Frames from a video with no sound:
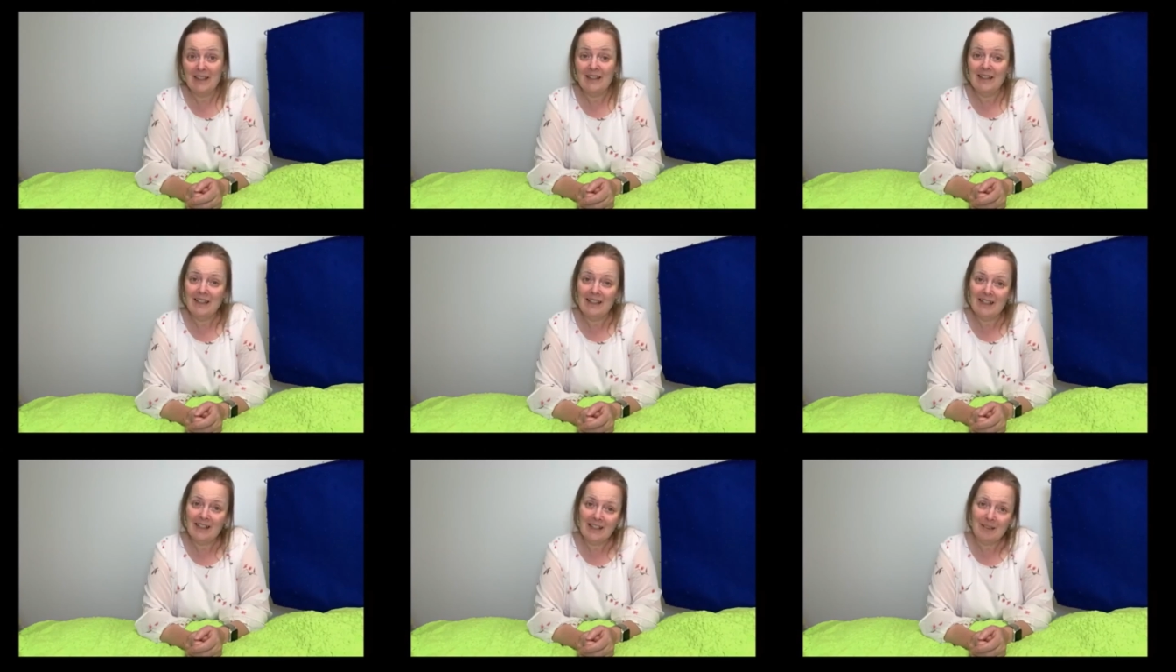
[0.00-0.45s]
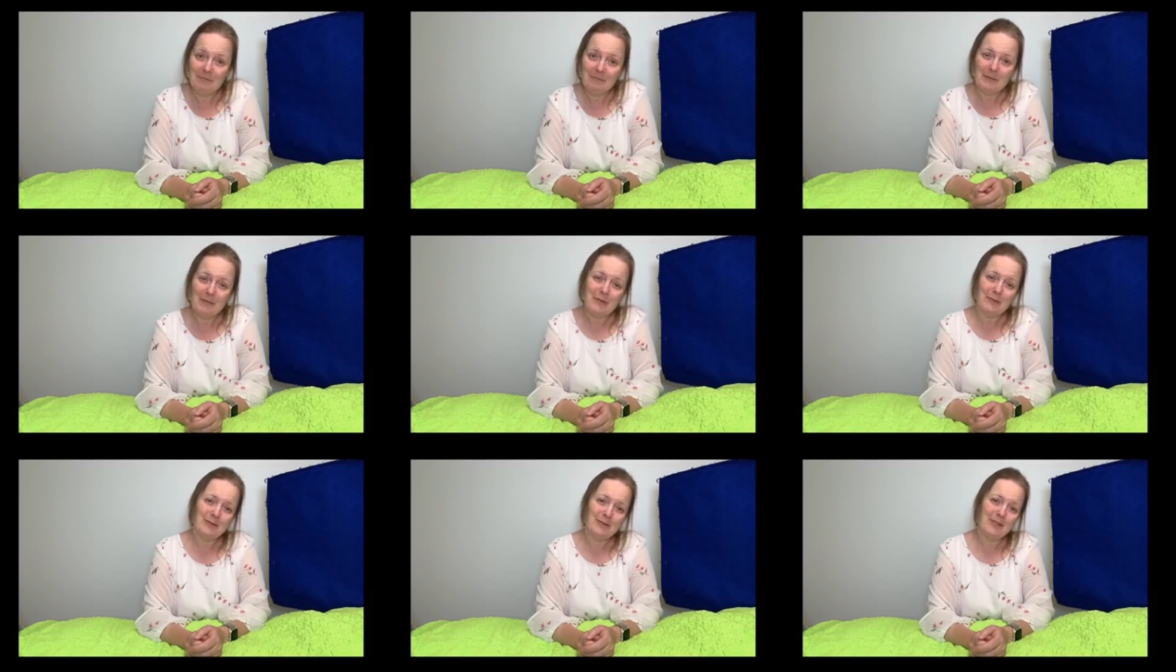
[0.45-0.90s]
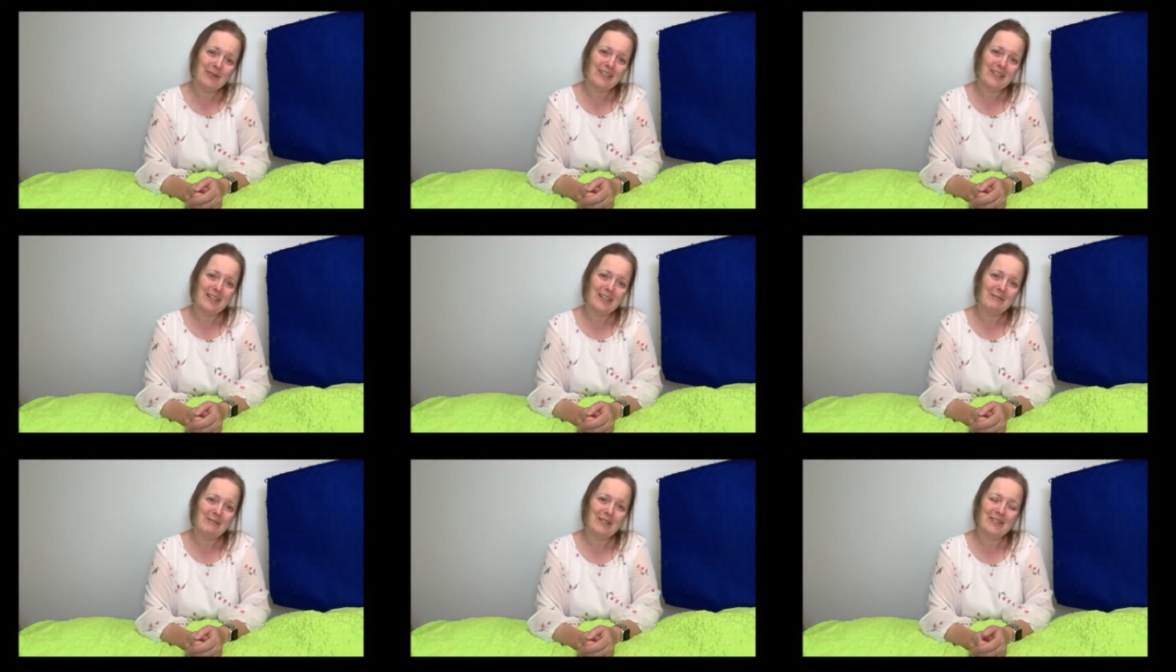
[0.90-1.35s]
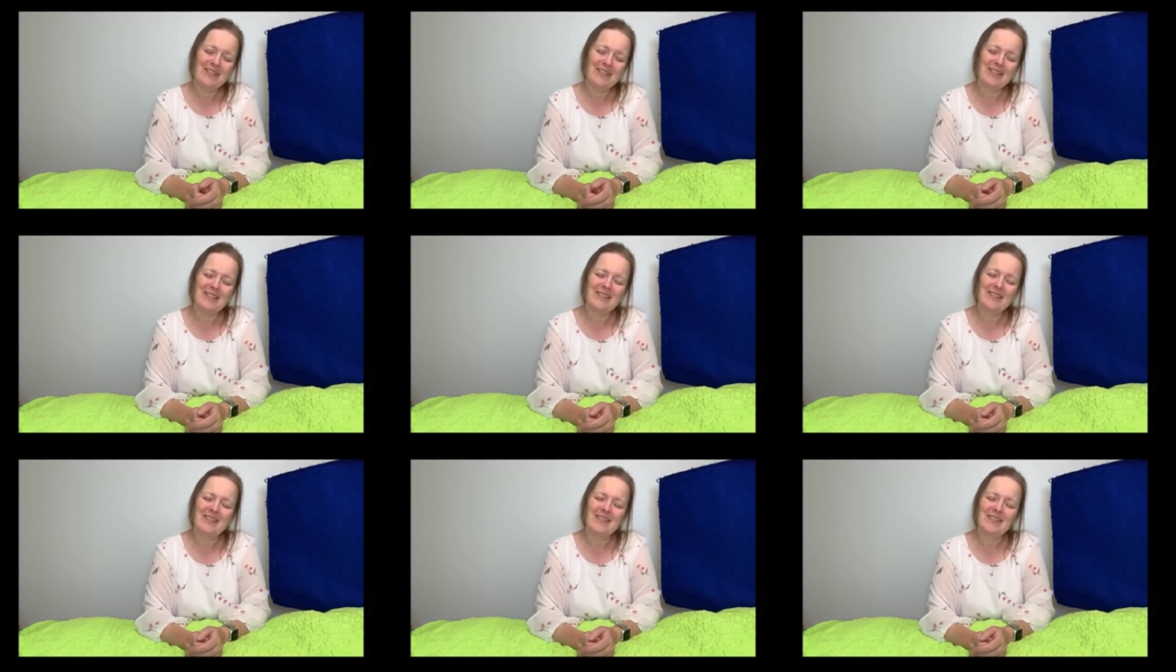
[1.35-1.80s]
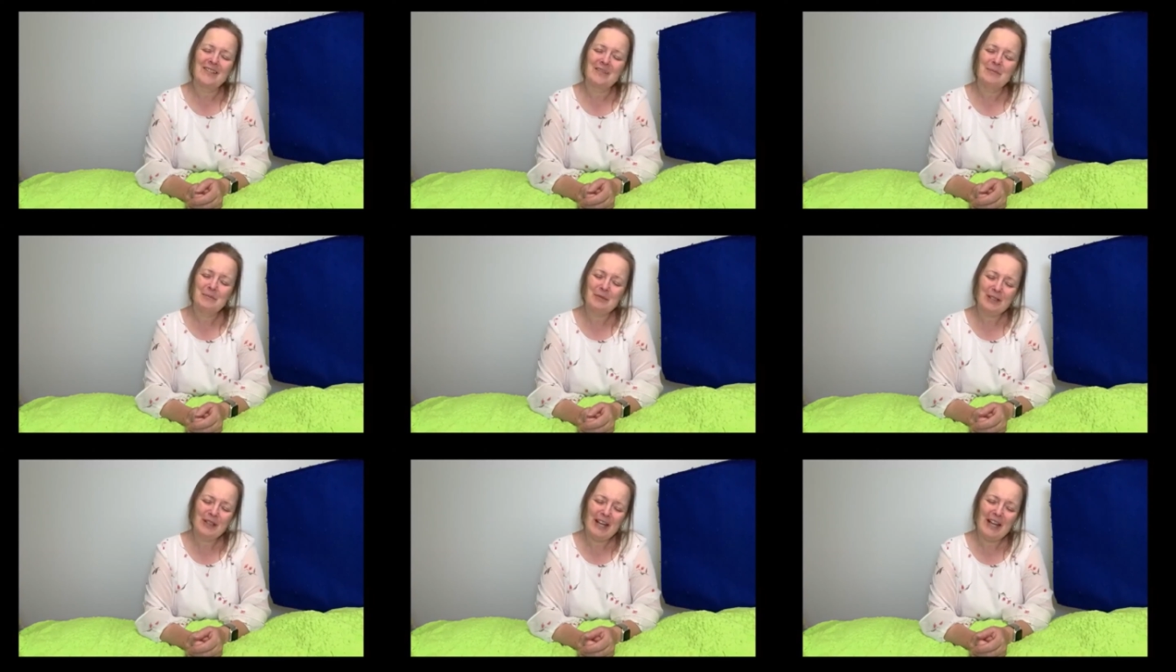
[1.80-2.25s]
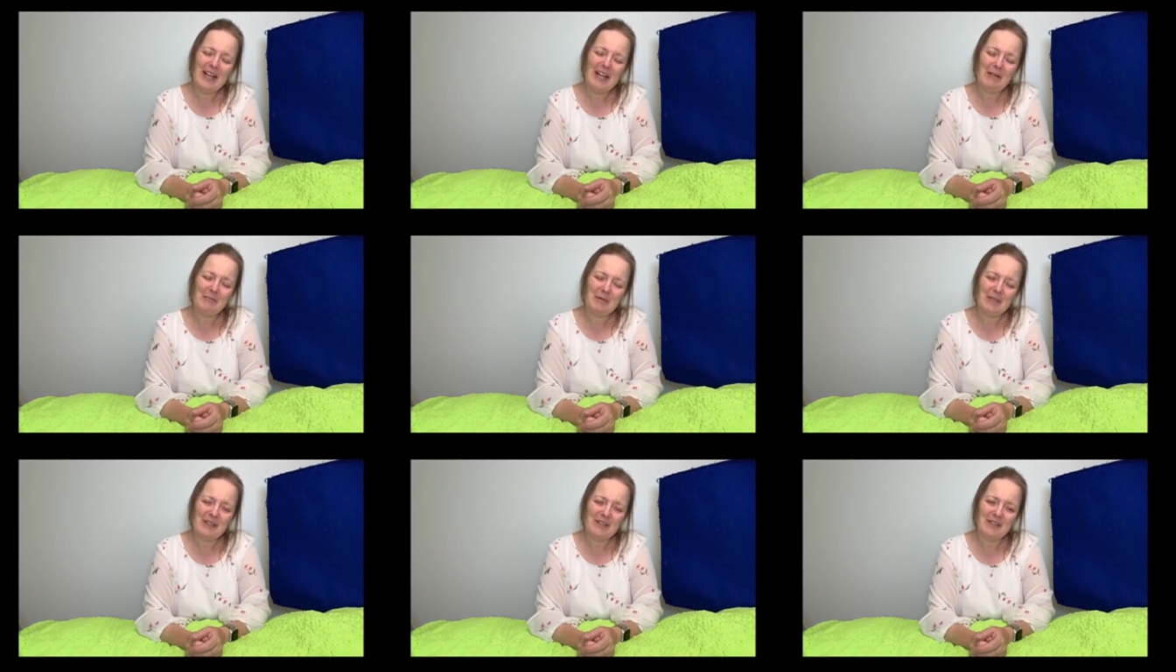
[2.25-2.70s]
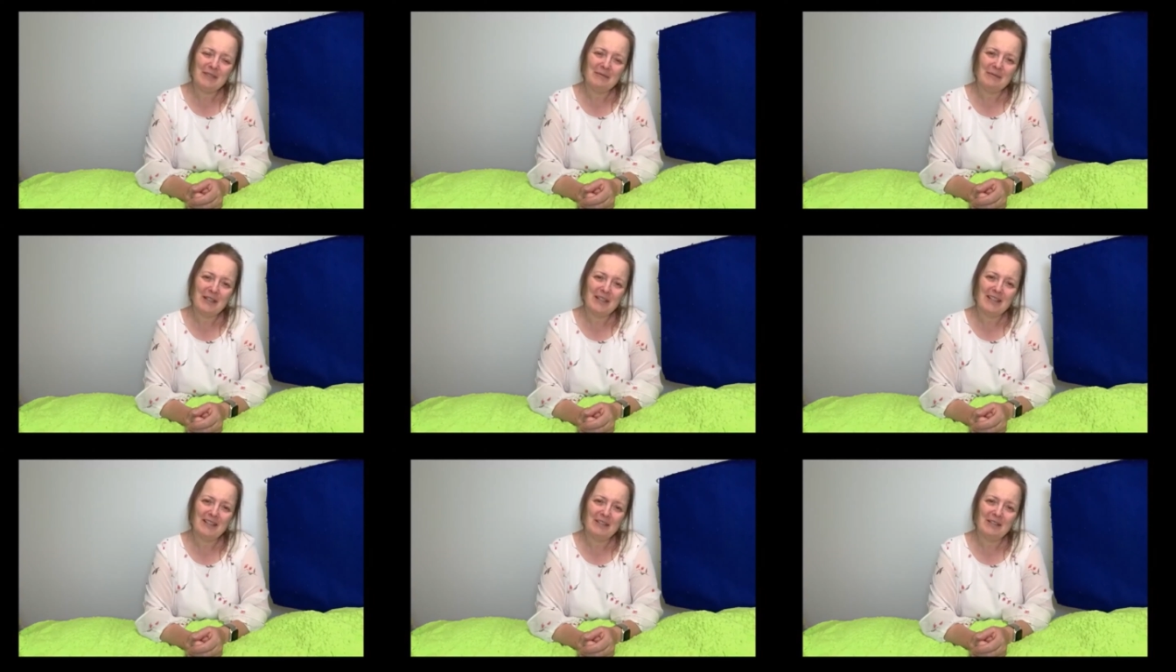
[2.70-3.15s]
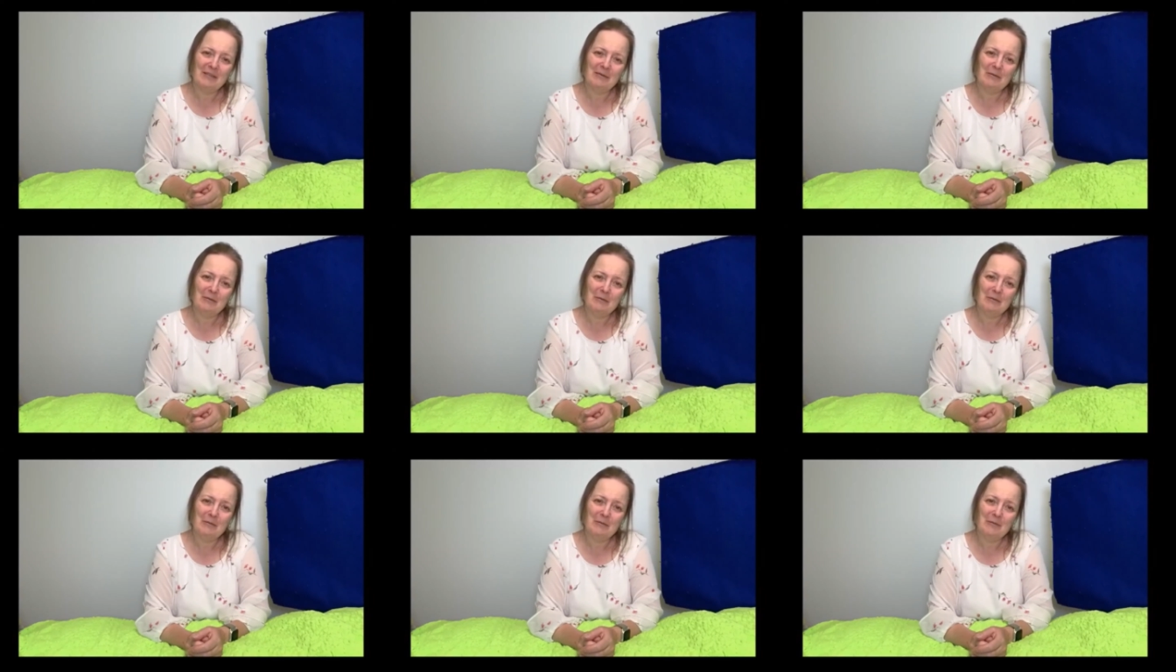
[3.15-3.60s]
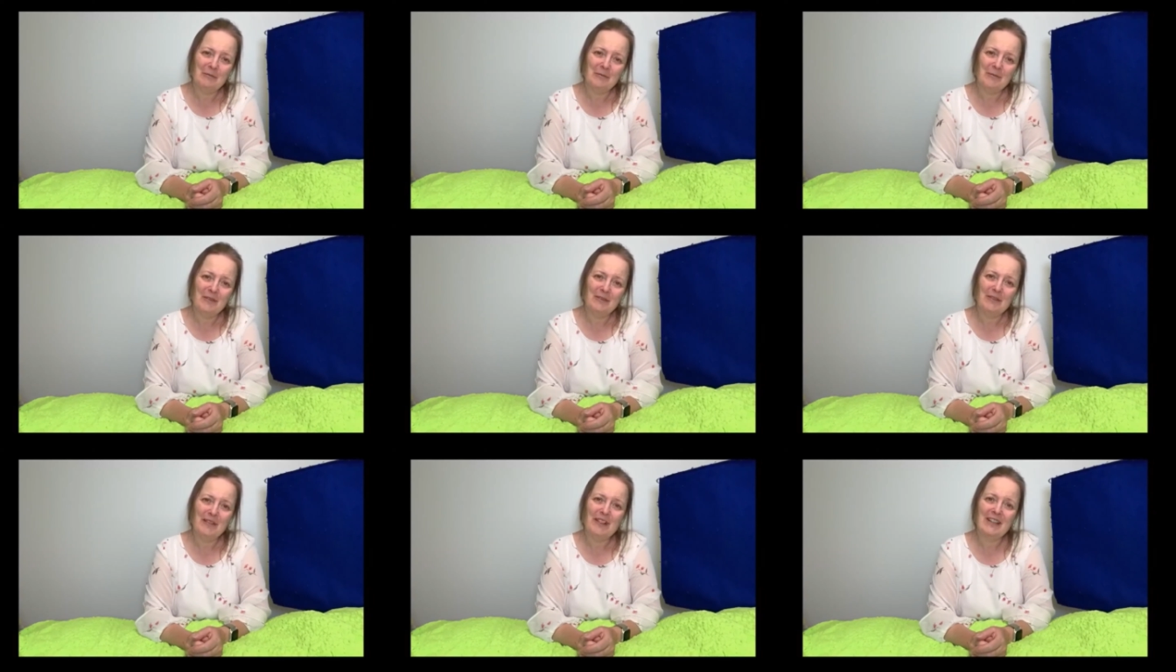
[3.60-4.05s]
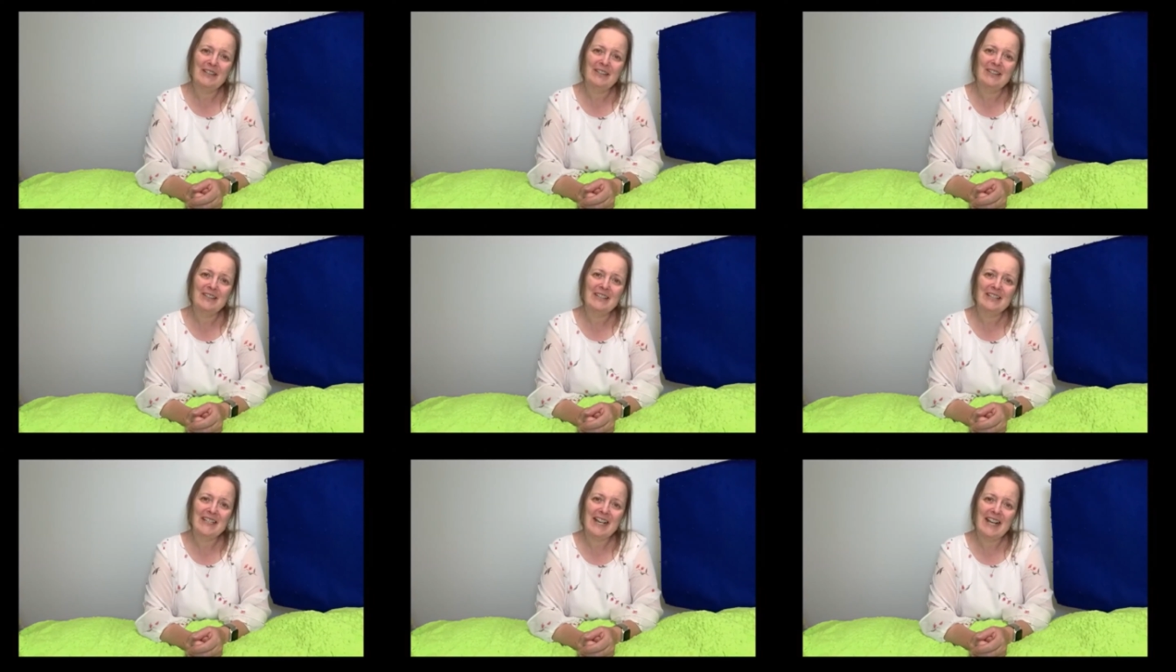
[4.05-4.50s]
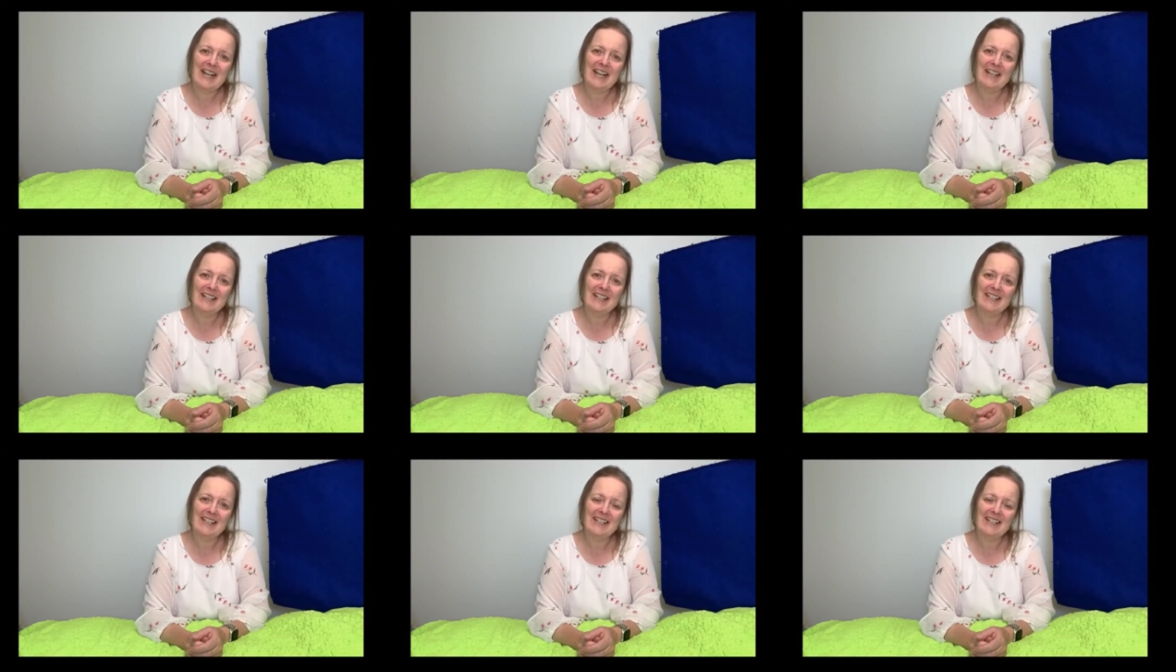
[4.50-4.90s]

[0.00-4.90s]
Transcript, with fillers: And Marushka was just super happy to be at home with her daddy